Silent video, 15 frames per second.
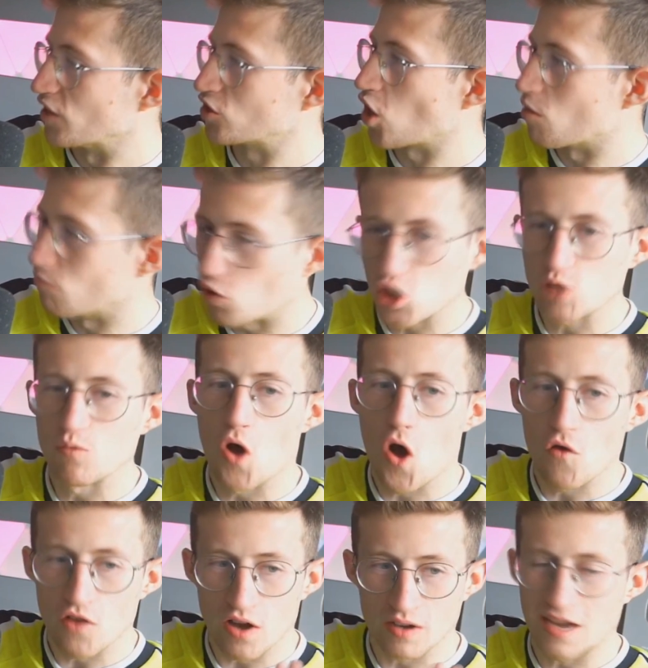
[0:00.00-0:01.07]
It's got much
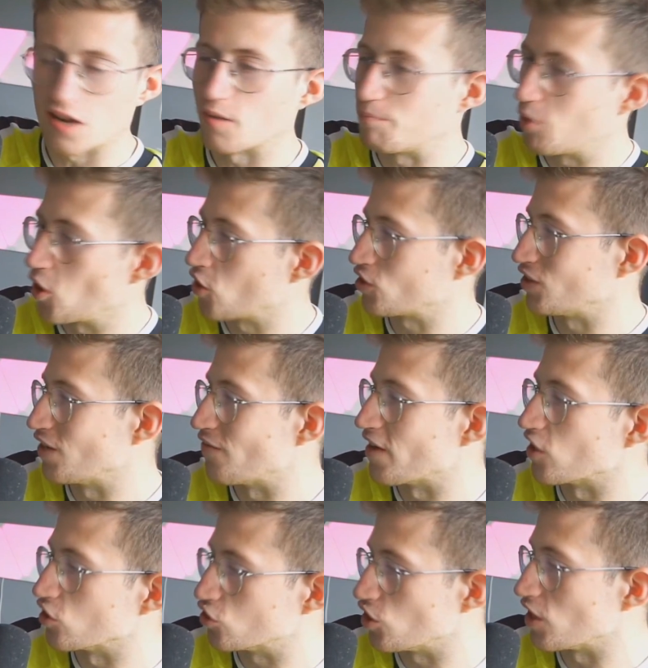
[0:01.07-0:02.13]
more of a kind of positive
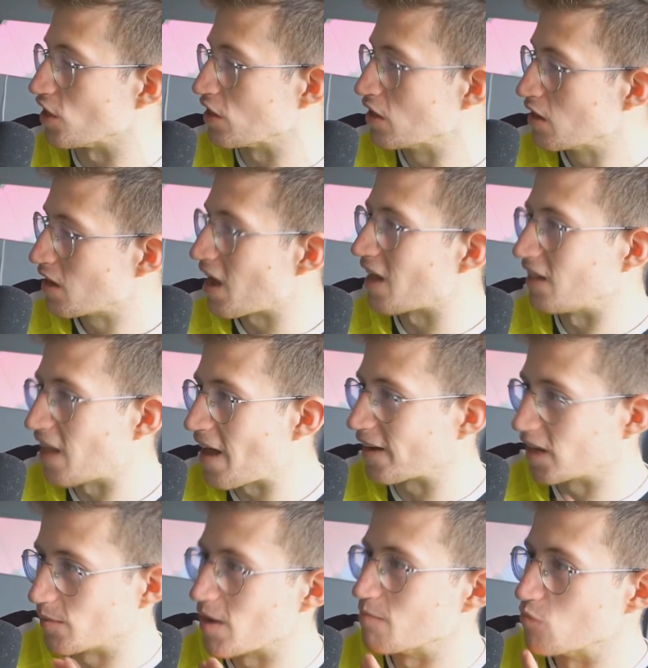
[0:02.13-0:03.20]
energy. I
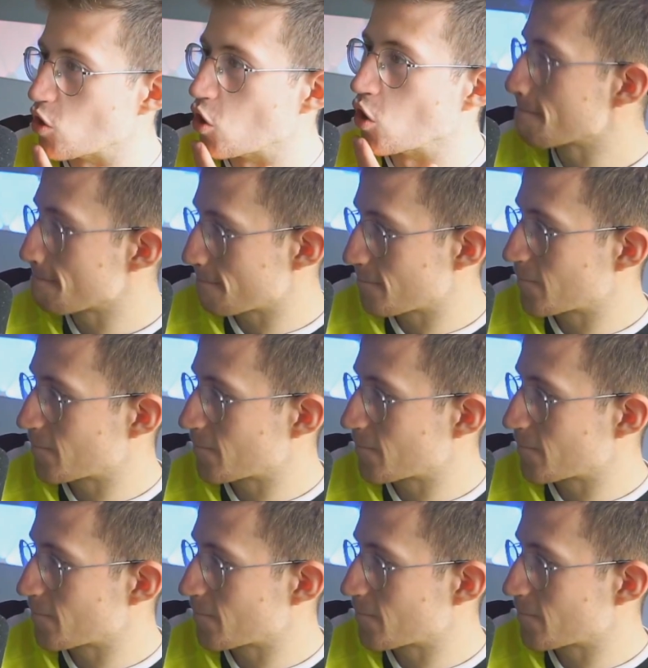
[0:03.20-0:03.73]
like it a bit more.